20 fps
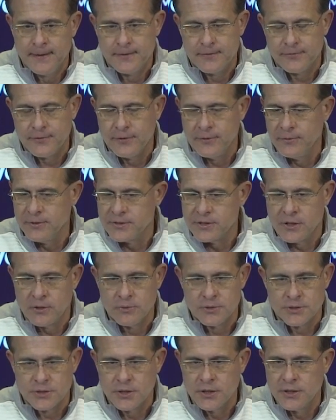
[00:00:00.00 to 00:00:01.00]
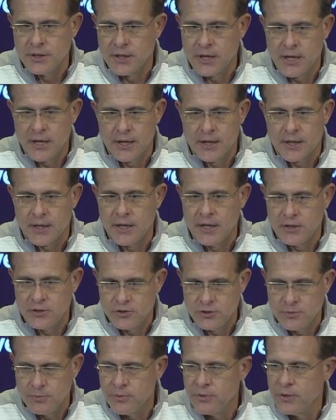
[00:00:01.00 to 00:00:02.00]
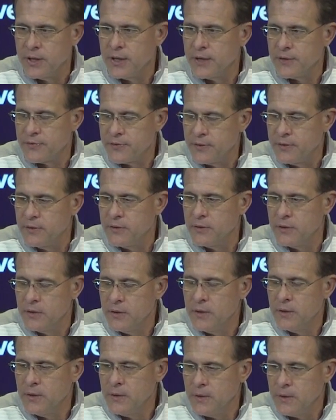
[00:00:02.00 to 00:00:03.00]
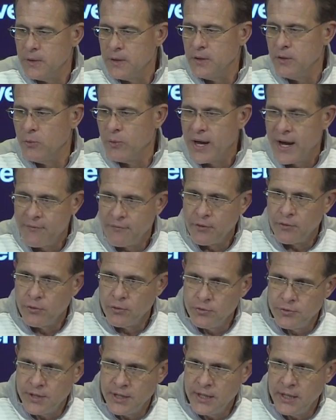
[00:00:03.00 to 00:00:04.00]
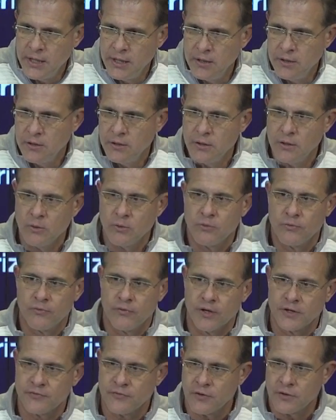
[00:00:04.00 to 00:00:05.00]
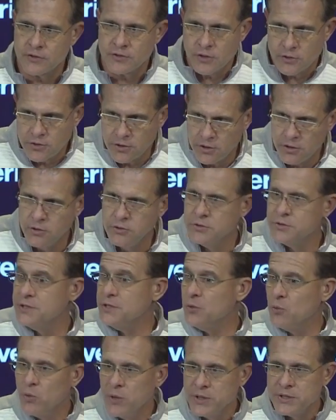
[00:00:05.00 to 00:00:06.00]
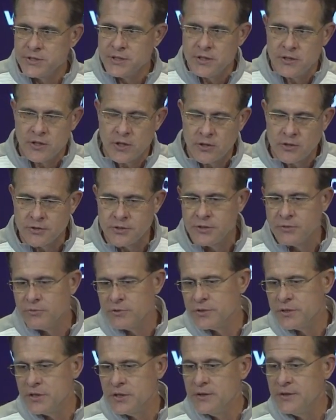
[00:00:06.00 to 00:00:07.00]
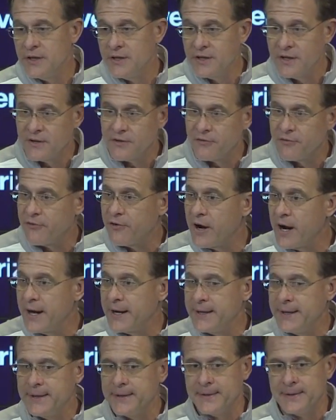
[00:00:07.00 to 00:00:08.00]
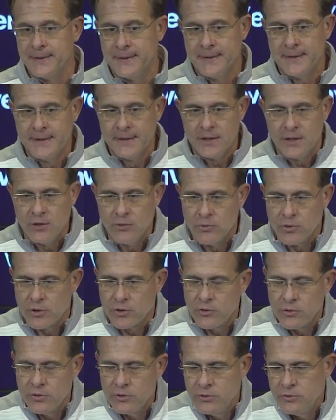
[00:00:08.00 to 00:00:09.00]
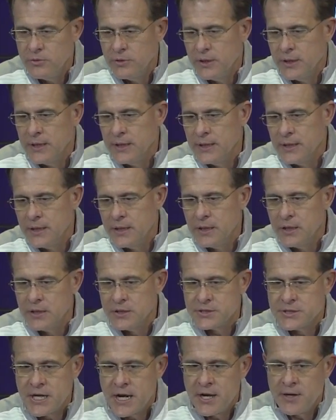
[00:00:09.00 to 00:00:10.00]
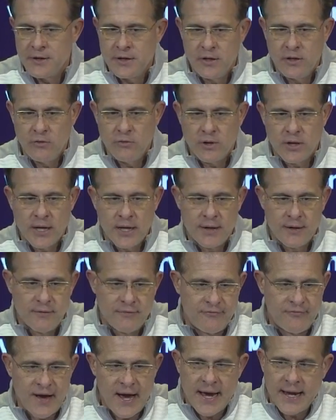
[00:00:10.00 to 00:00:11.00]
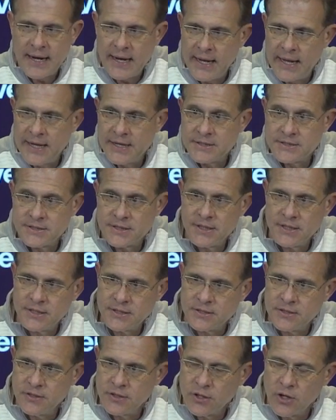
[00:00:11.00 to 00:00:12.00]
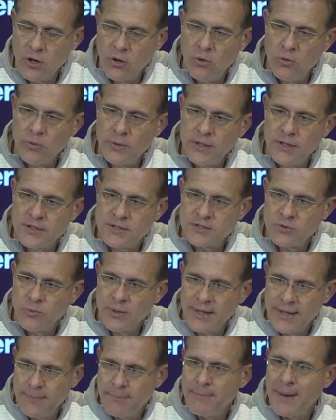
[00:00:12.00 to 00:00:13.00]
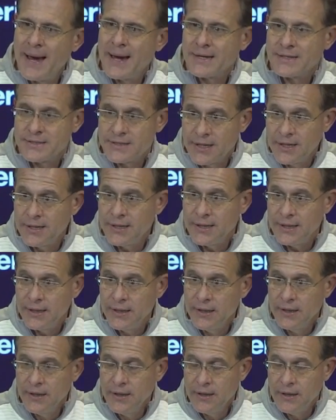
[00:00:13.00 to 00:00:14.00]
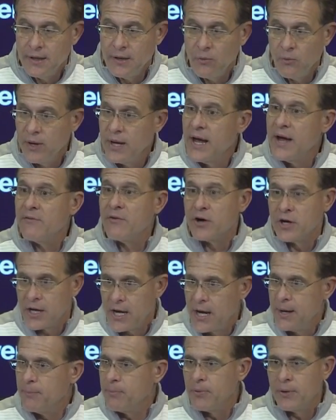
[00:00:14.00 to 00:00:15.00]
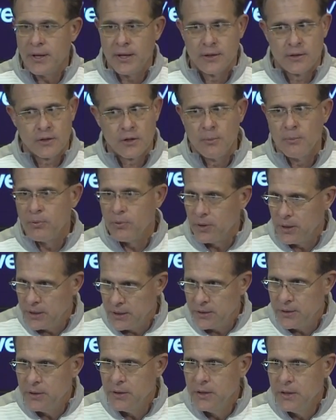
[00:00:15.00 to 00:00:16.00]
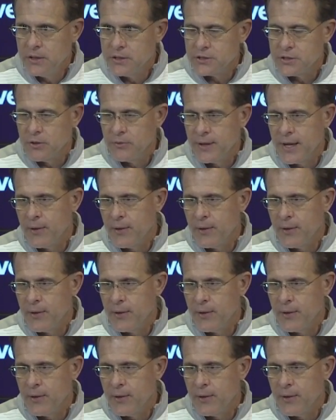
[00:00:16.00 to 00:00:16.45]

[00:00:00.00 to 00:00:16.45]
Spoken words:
So it's always good to kind of catch your breath. And, you know, we have a routine, you know, as far as our Tuesday, Wednesday, Thursday routine. Then you get to Friday and you recruit. And Saturday you can kind of finalize things. And the goal is that we get back Sunday and we have our game plan complete. So